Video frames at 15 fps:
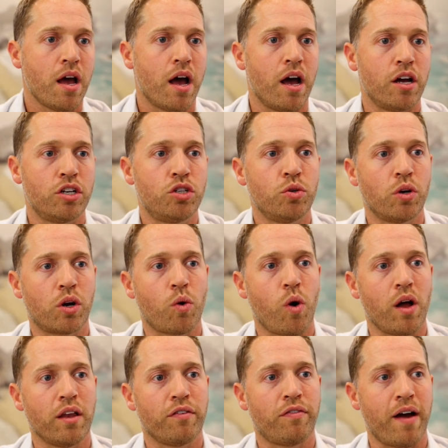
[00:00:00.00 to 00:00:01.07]
to a
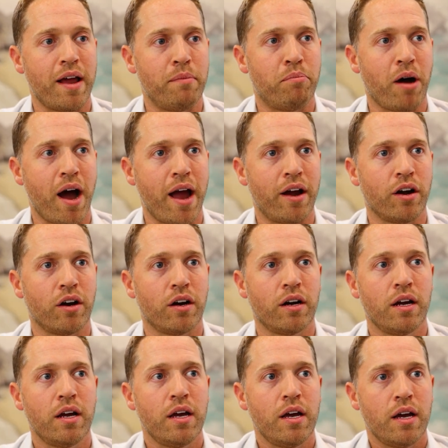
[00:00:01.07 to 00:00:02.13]
qualified
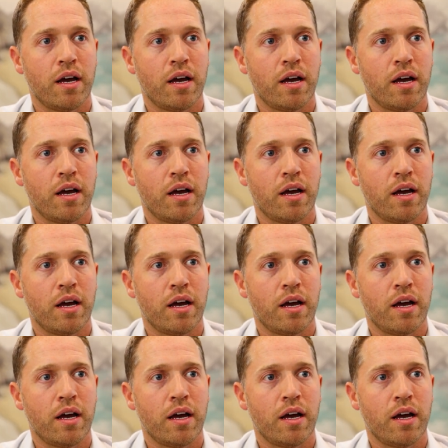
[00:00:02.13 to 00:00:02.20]
buyer.